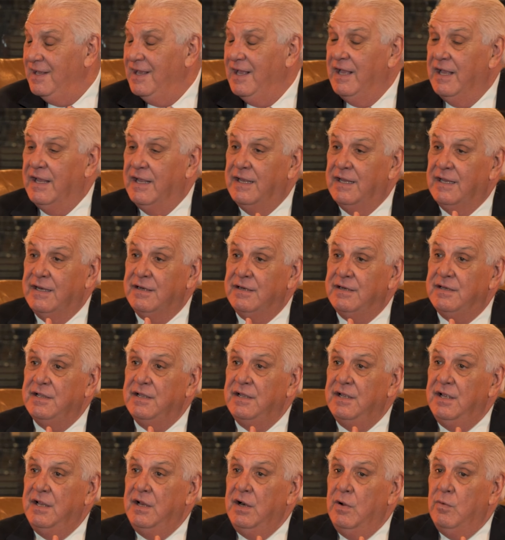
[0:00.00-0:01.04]
And
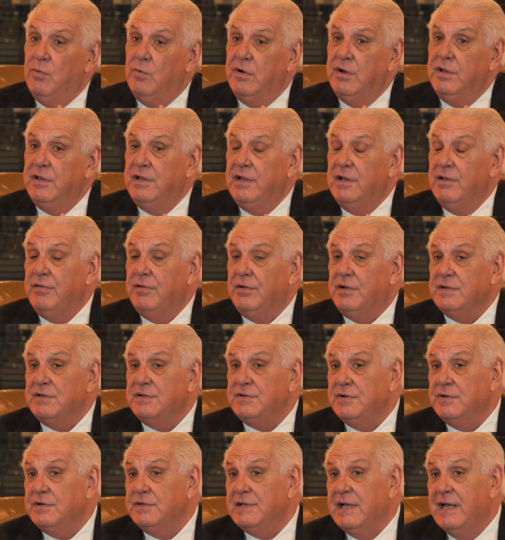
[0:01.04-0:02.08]
one of the other
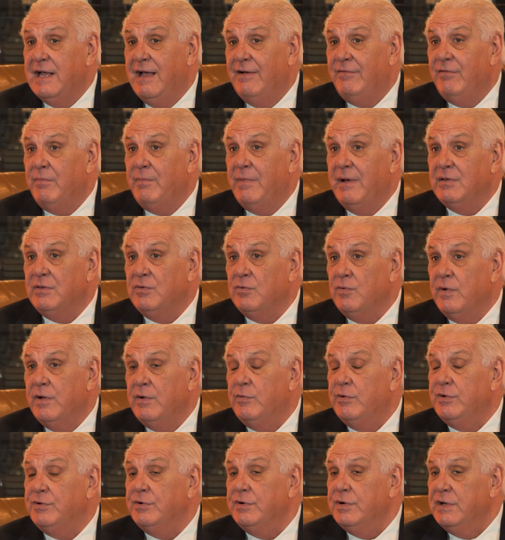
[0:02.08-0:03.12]
concerns I have about the way
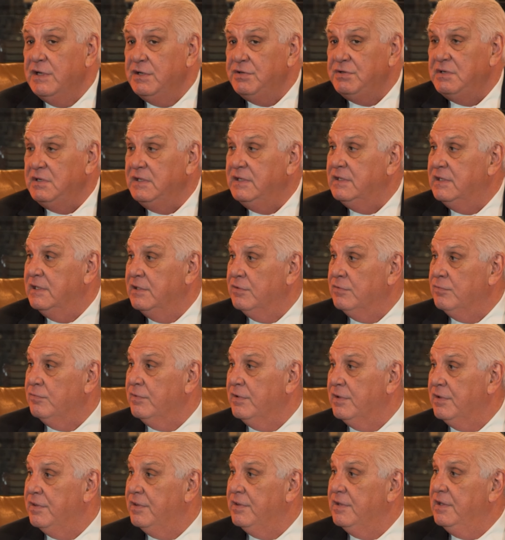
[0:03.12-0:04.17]
we traditionally deal
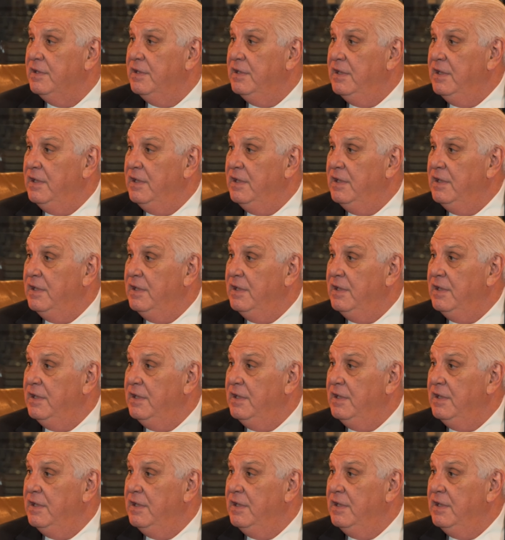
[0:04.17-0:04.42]
with